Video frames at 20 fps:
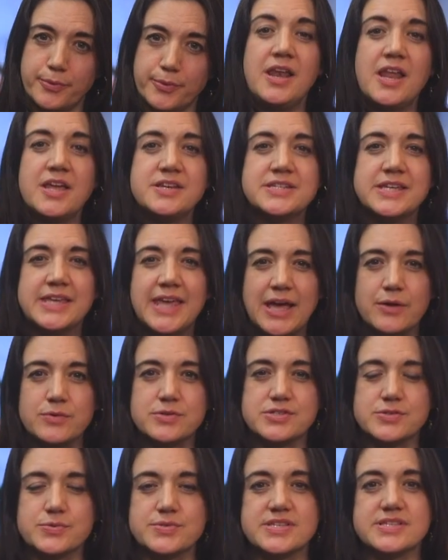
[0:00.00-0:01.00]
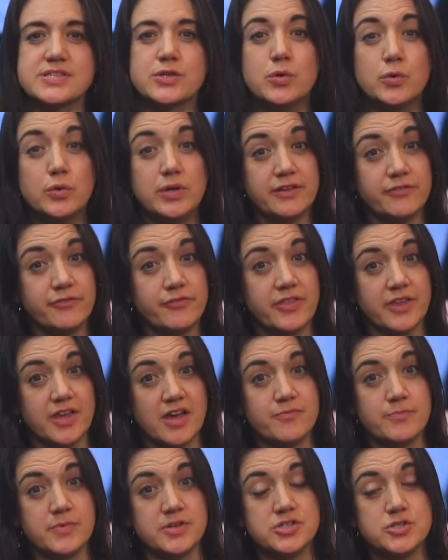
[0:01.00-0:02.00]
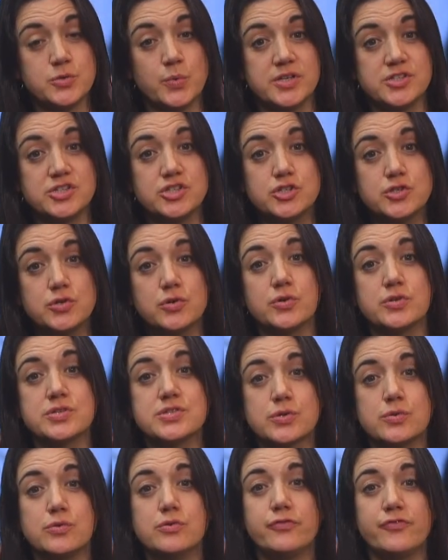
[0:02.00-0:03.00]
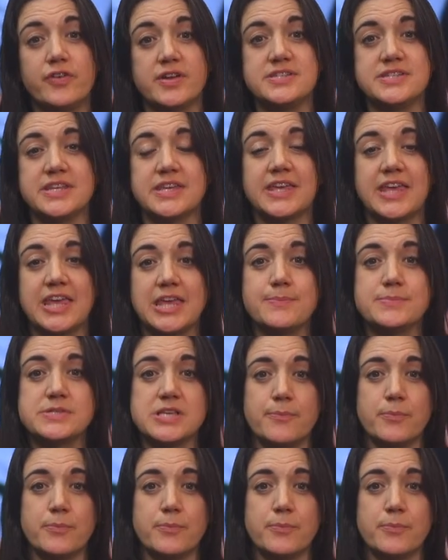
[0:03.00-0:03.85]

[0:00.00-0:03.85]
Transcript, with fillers: London Councils is calling for the government to ensure school funding keeps